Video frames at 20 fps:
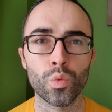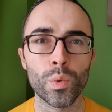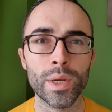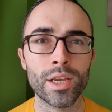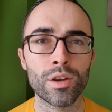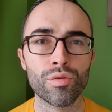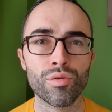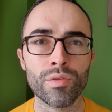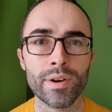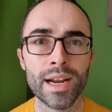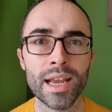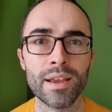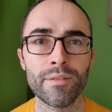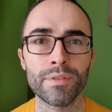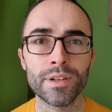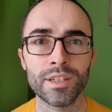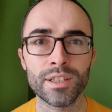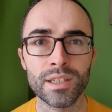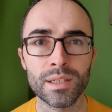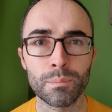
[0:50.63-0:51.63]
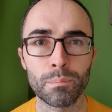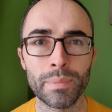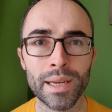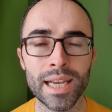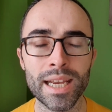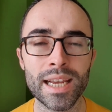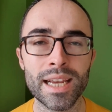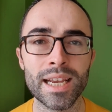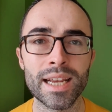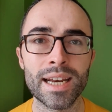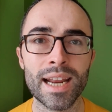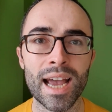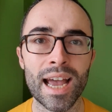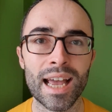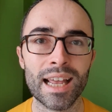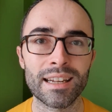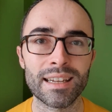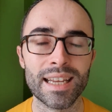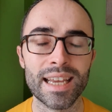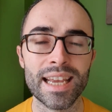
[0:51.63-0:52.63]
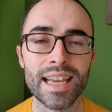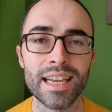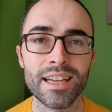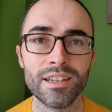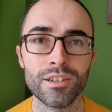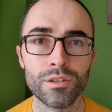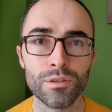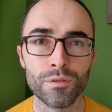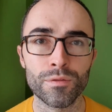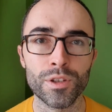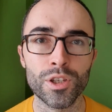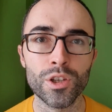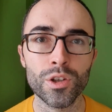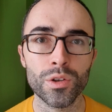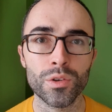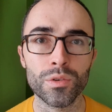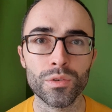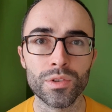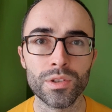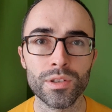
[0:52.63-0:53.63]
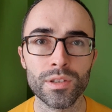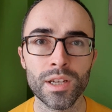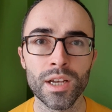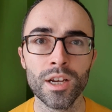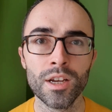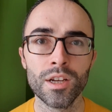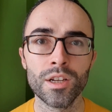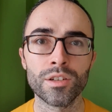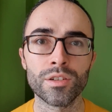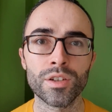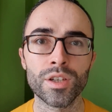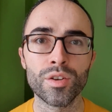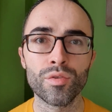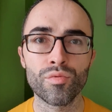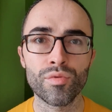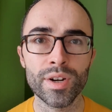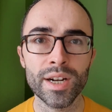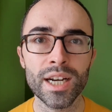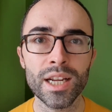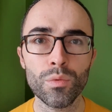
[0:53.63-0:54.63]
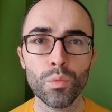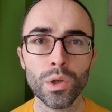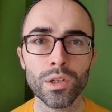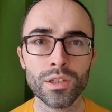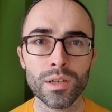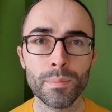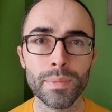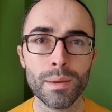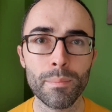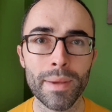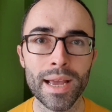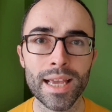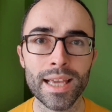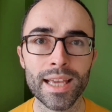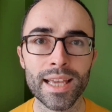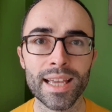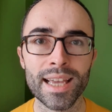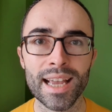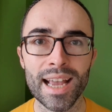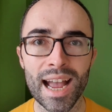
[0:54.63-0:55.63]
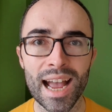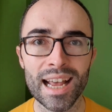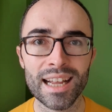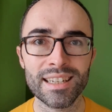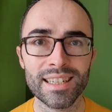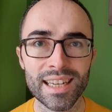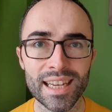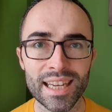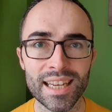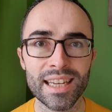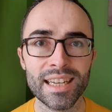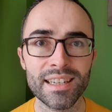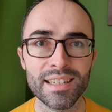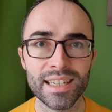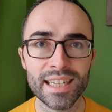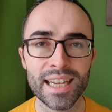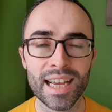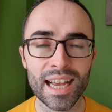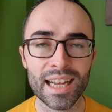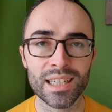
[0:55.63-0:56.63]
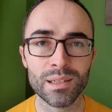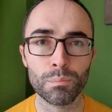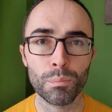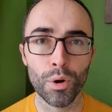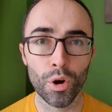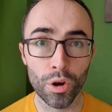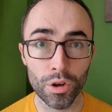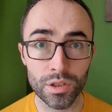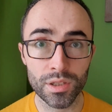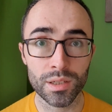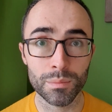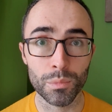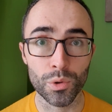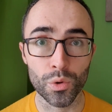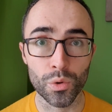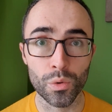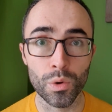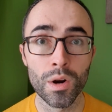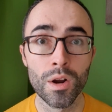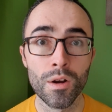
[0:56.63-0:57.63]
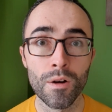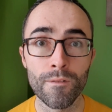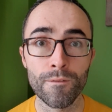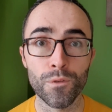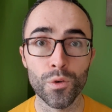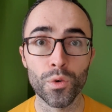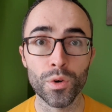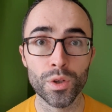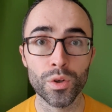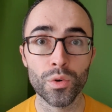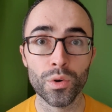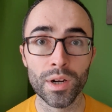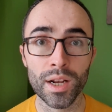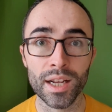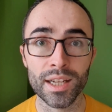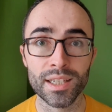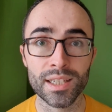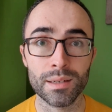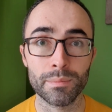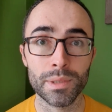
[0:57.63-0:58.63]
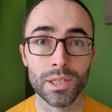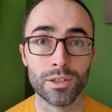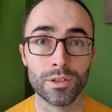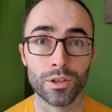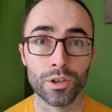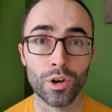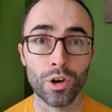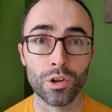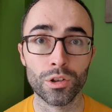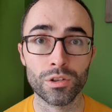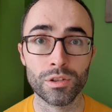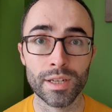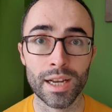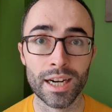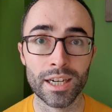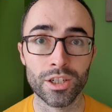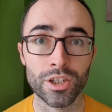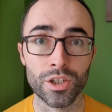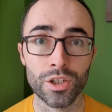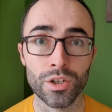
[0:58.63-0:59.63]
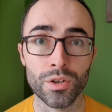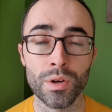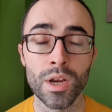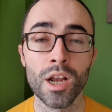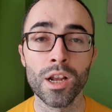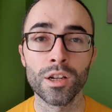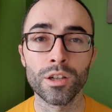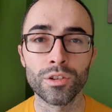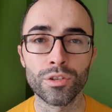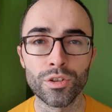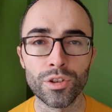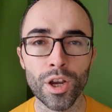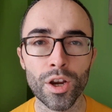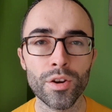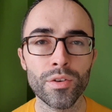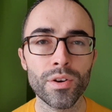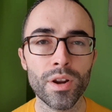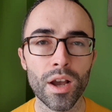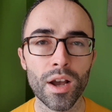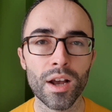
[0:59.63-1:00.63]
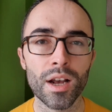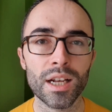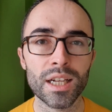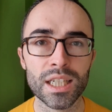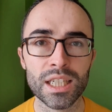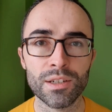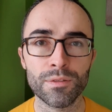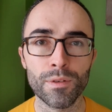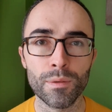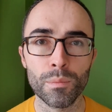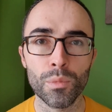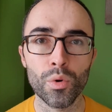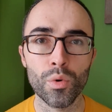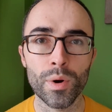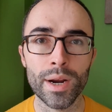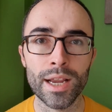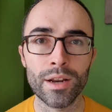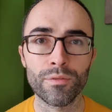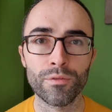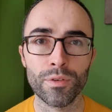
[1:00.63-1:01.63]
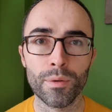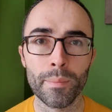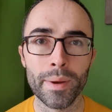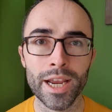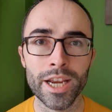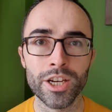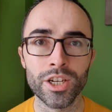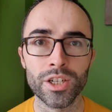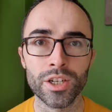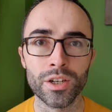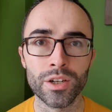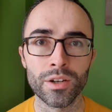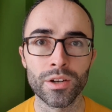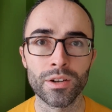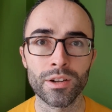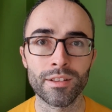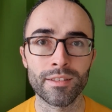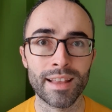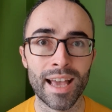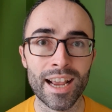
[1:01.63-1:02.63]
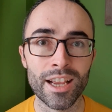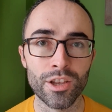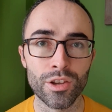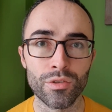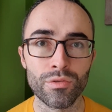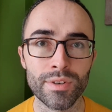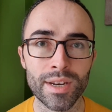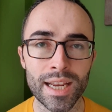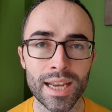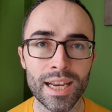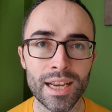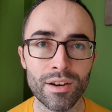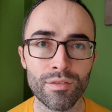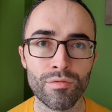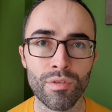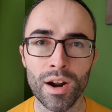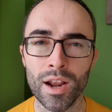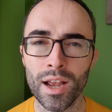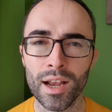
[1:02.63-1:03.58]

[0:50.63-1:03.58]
We crave speed and ease of use. So you really want to be making it as easy as possible for your customers to contact you. Don't ask for more information that you need, right?